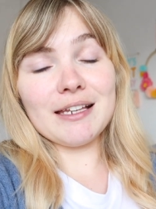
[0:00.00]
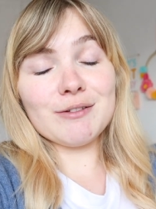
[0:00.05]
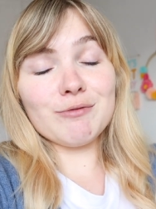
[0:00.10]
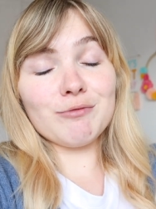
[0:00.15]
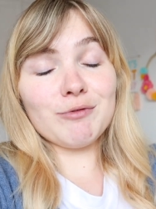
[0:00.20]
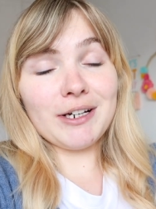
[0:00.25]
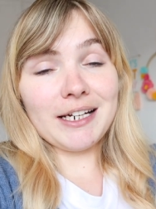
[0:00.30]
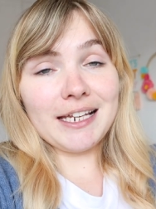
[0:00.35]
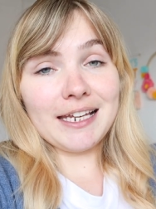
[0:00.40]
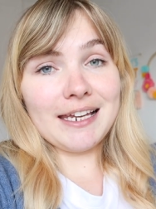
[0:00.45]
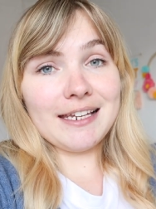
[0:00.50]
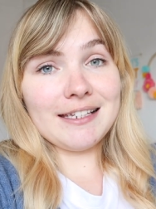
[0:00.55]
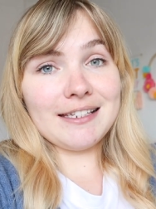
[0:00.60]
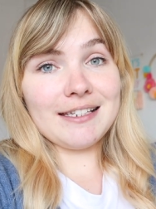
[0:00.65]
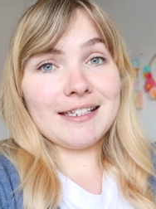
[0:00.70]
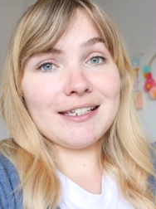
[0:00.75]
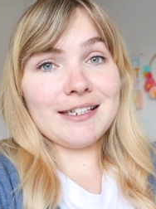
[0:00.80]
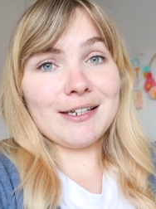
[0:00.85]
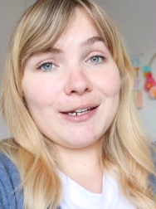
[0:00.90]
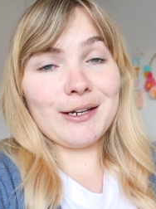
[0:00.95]
it's really easy
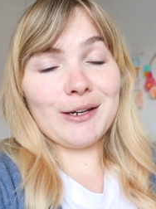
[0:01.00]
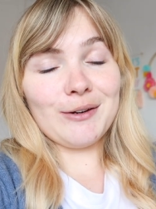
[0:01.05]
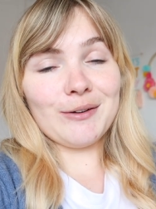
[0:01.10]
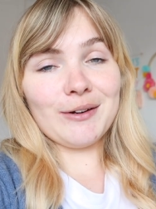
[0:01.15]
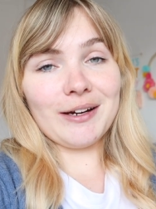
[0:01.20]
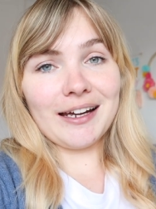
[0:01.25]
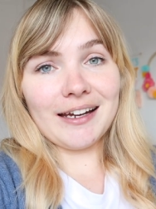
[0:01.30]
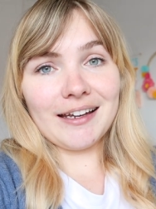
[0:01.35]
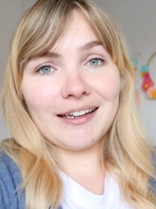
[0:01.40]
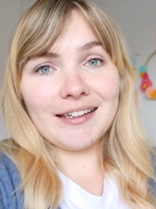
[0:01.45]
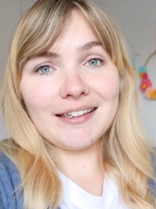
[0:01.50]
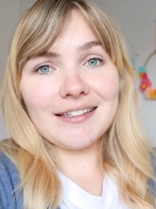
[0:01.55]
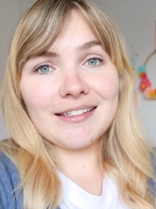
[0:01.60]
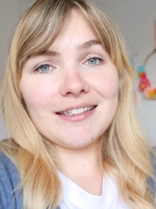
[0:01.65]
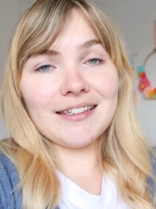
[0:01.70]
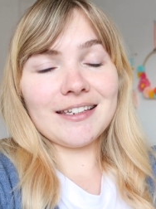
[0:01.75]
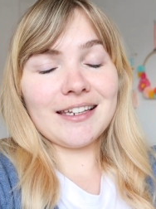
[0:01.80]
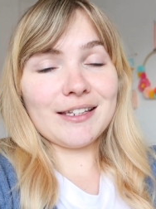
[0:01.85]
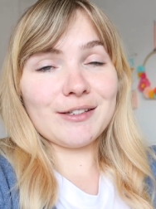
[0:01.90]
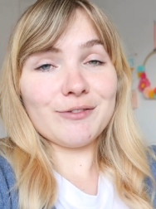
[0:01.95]
to do
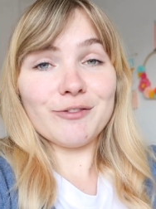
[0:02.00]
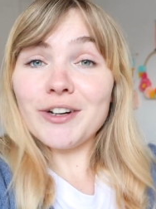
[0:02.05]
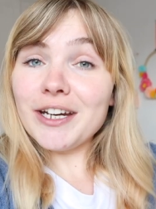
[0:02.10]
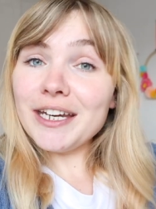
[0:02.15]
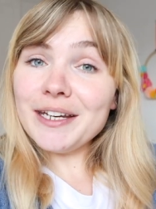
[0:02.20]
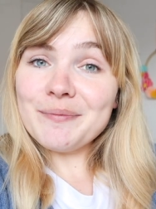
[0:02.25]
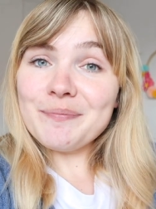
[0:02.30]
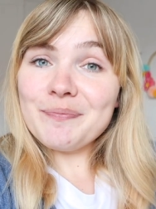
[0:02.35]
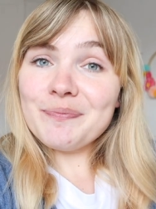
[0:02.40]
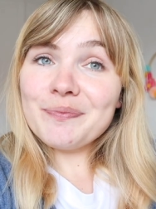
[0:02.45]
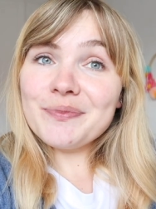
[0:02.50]
and it's free.